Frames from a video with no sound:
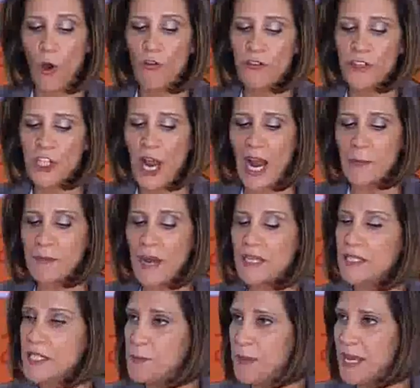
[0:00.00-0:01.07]
child
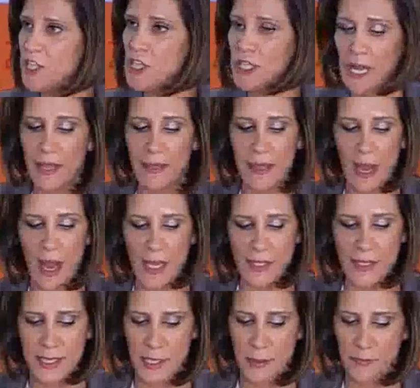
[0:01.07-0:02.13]
participation at the IC.